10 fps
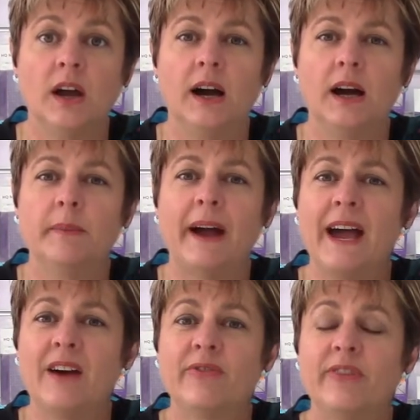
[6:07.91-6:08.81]
I
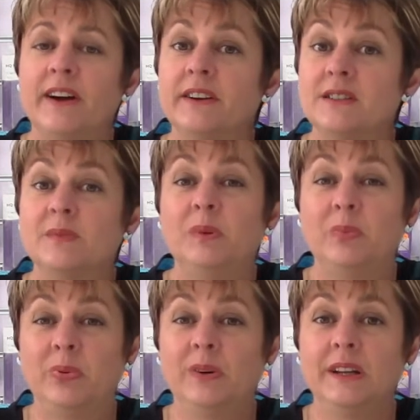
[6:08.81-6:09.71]
have found it to be
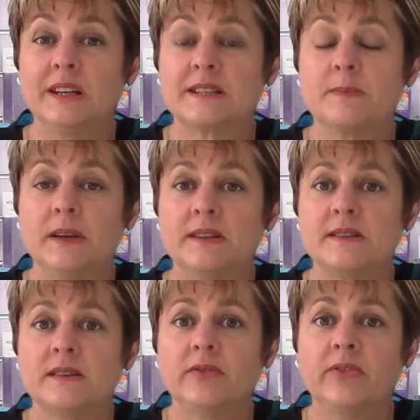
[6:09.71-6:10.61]
pretty
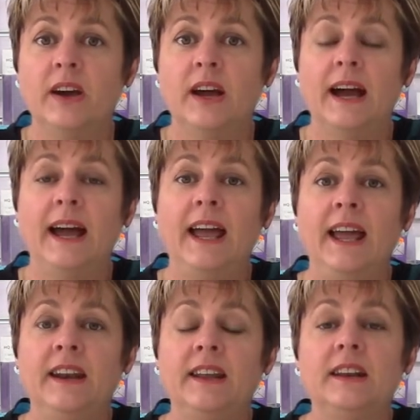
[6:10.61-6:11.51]
expensive,
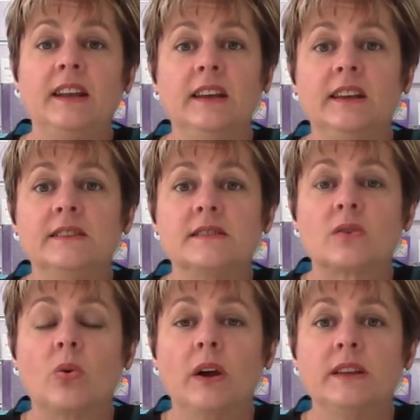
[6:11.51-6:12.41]
and it is
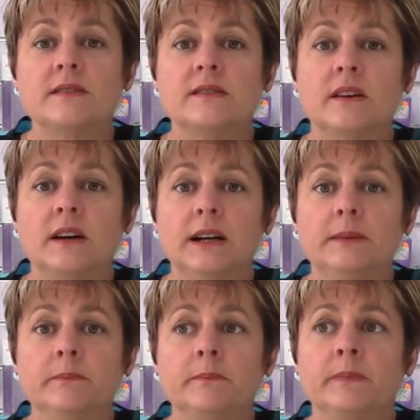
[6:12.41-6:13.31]
quite,
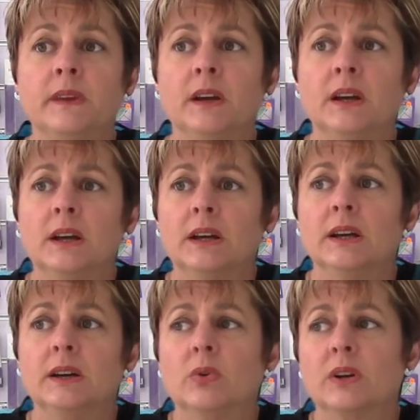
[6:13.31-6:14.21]

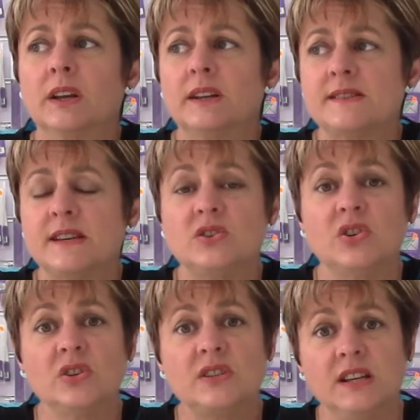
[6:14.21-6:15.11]
what can I say,
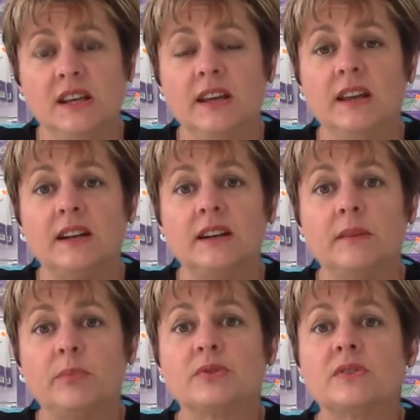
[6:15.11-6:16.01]
dirty.
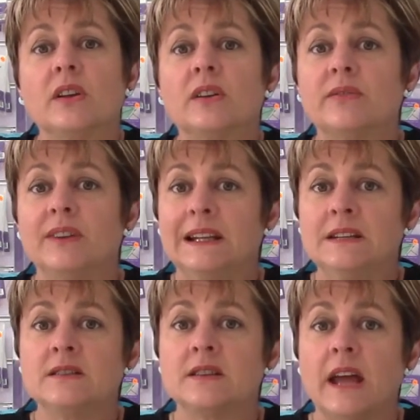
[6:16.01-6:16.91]
It puts a lot of
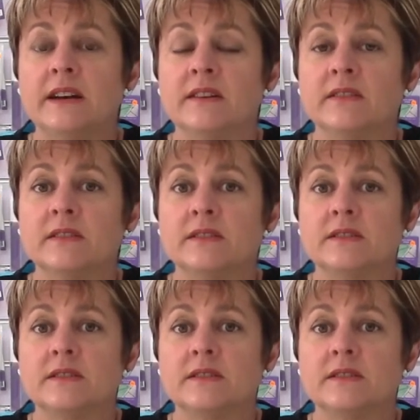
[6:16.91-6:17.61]
lint and